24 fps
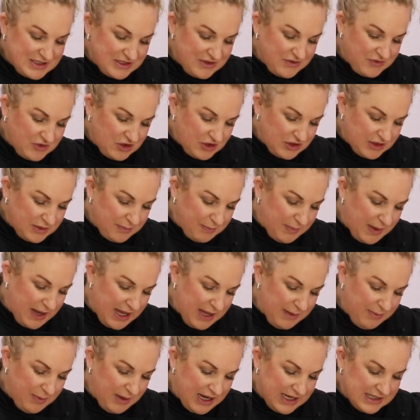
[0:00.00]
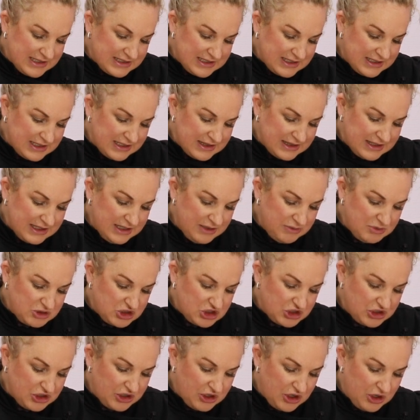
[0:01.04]
So you've got the paper underneath here, which
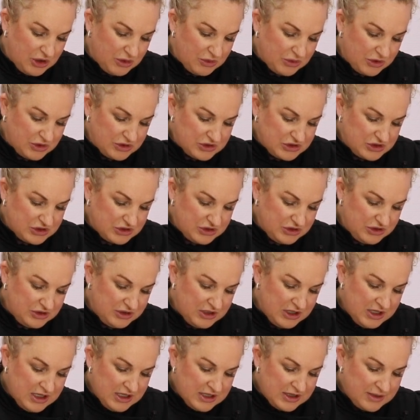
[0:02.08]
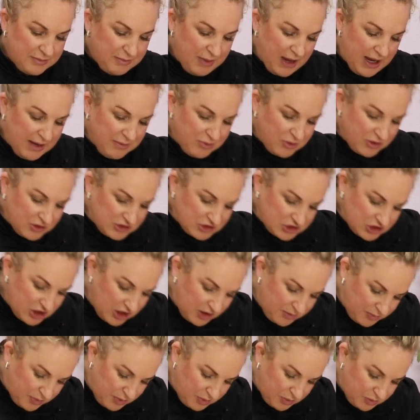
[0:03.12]
you're going to hold on to, the paper on
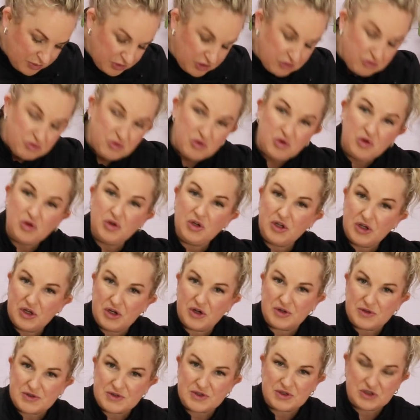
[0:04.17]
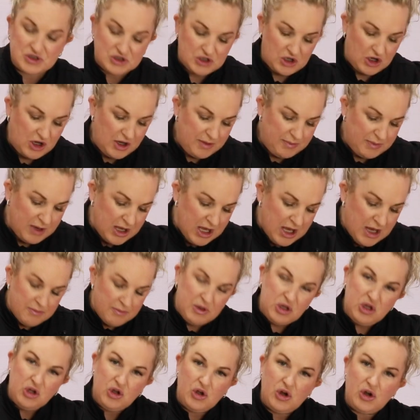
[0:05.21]
top, the ruler goes on top,
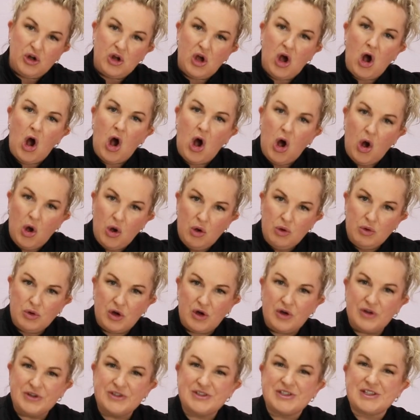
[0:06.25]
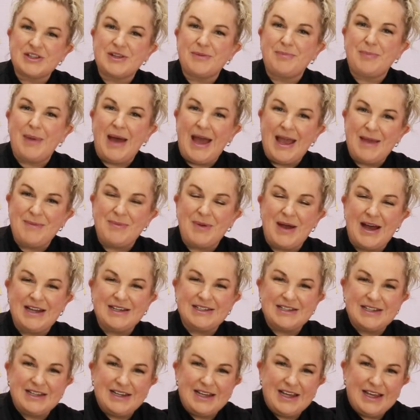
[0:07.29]
but you're going to hold on to the paper
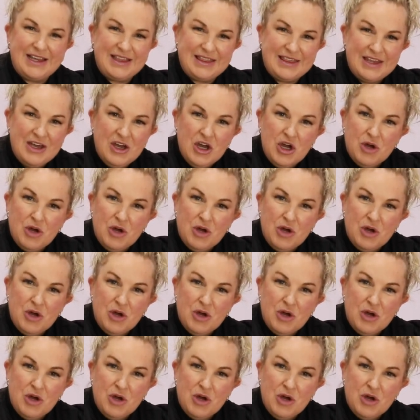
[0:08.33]
underneath.